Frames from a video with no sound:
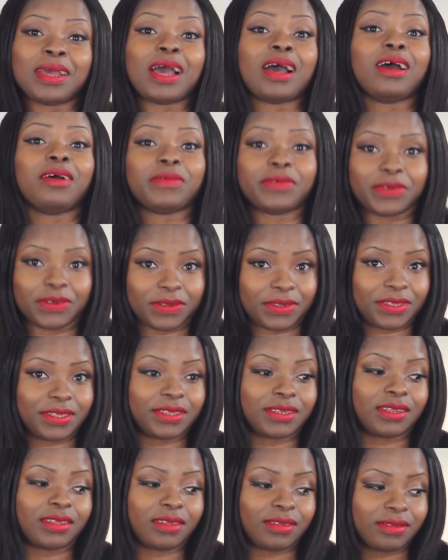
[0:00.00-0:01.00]
I have a
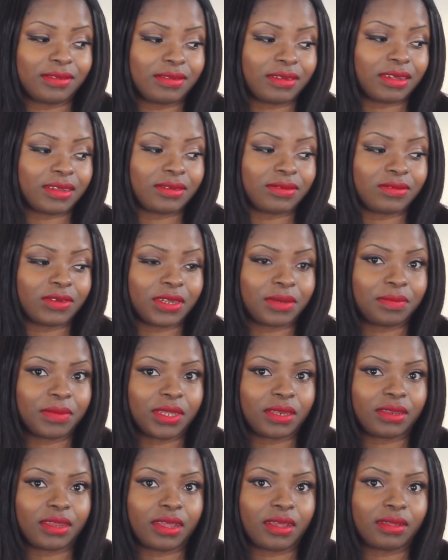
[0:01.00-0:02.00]
OCD. I do
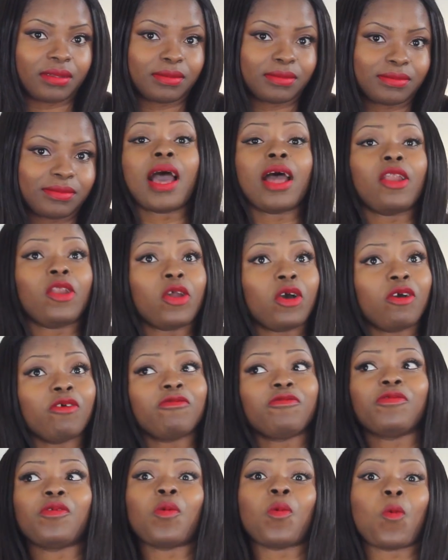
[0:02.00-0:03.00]
admit that. I
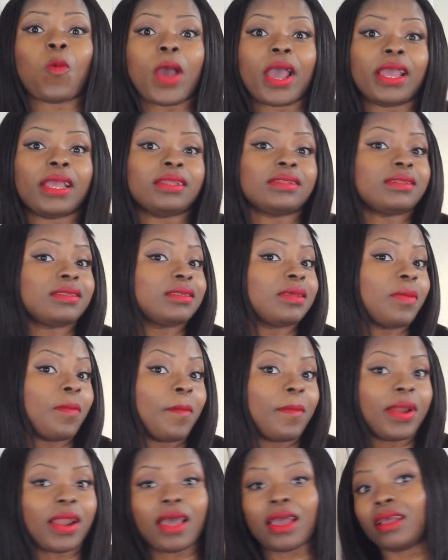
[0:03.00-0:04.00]
love white,
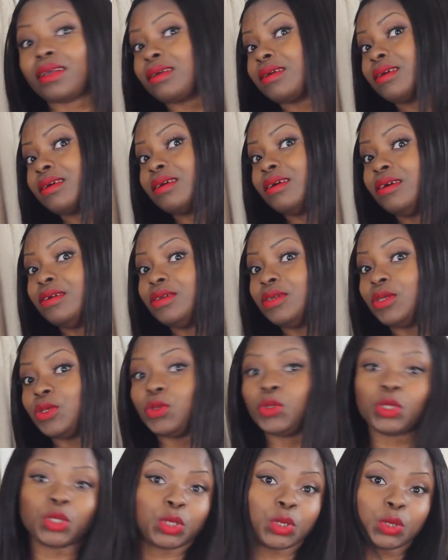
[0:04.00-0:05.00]
black,
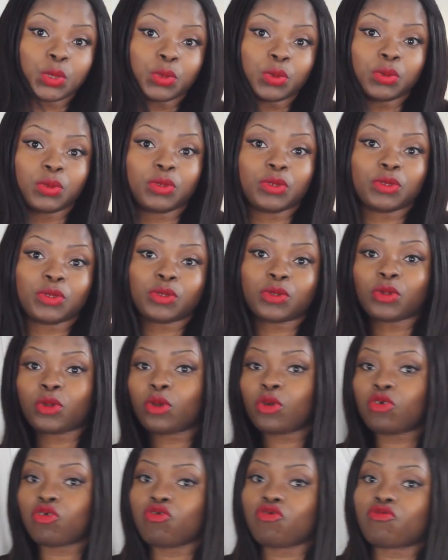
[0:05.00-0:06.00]
neutral,
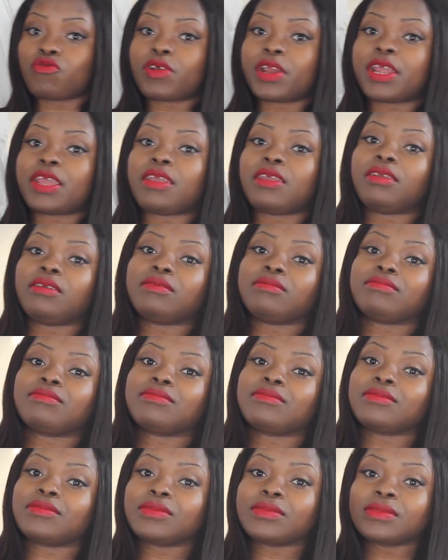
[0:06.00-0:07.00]
grey,
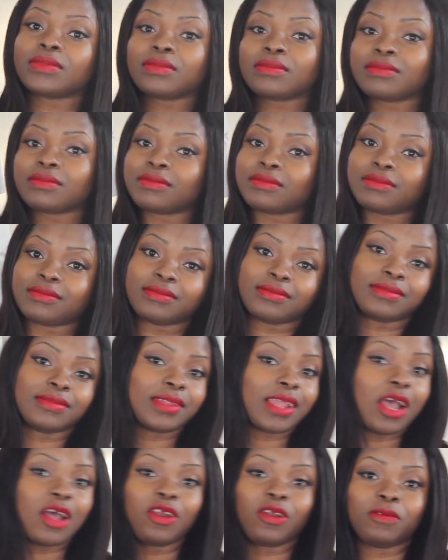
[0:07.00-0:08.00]

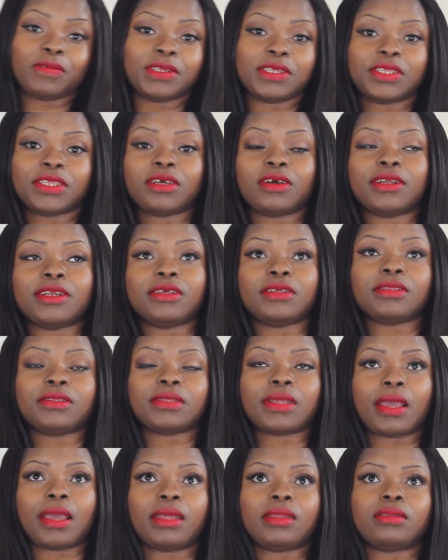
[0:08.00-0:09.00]
I love these
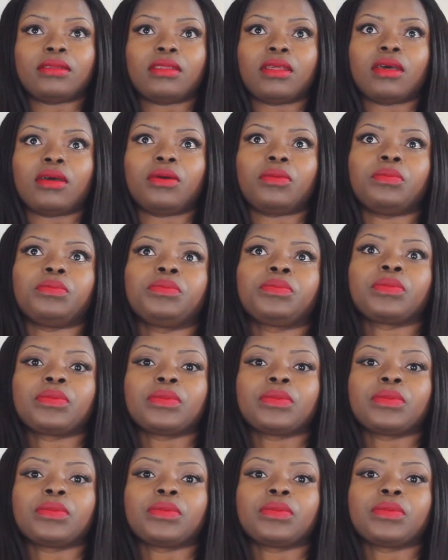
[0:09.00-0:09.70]
colors and um,